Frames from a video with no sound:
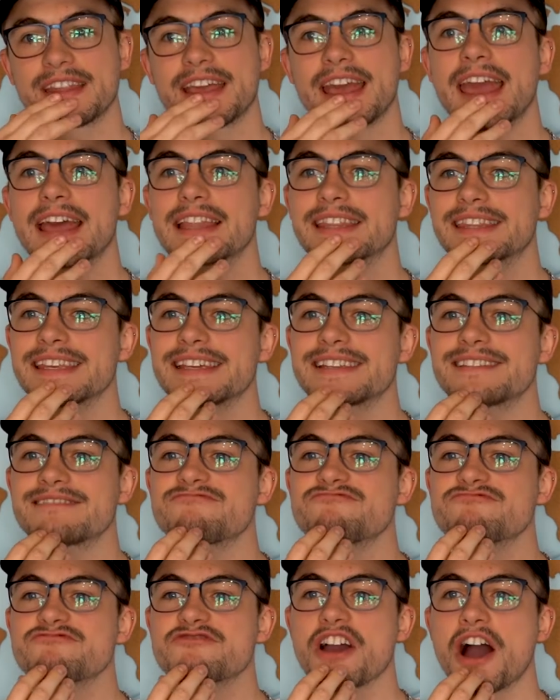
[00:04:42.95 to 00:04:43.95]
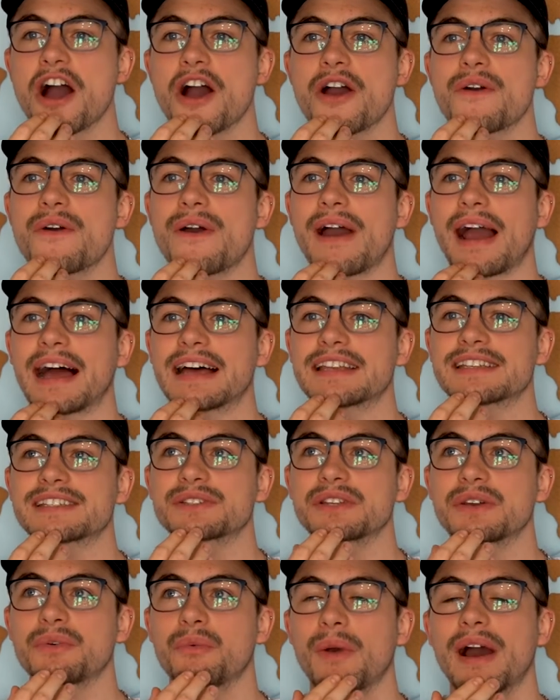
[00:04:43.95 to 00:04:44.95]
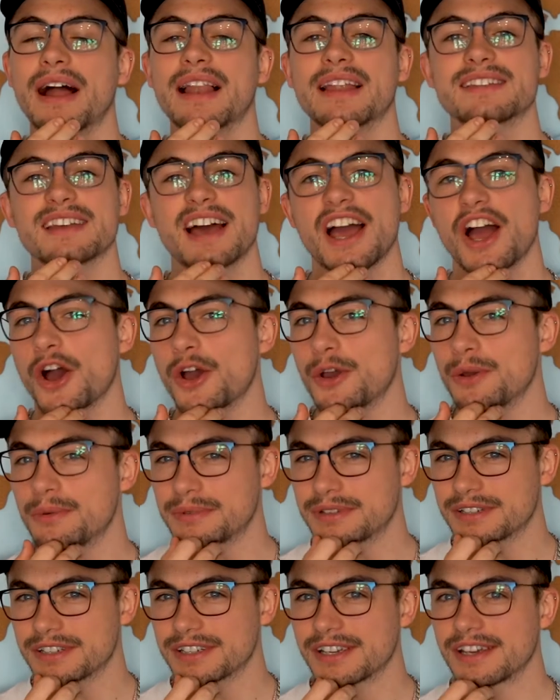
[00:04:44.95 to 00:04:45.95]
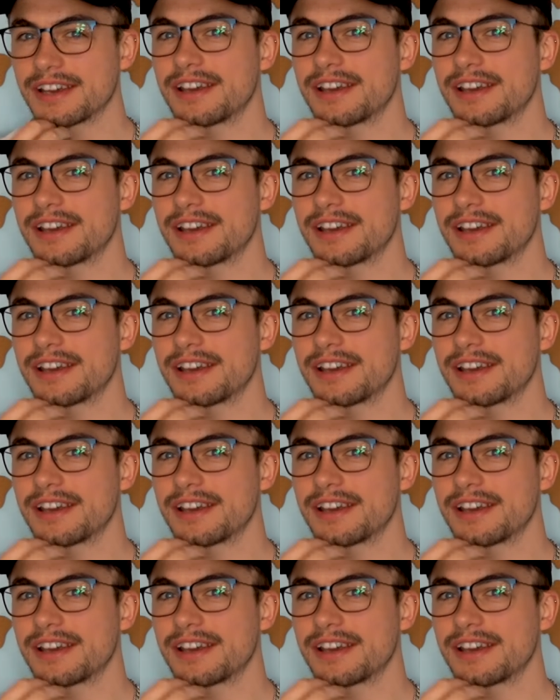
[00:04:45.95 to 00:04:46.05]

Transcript: it didn't go as well as I hoped.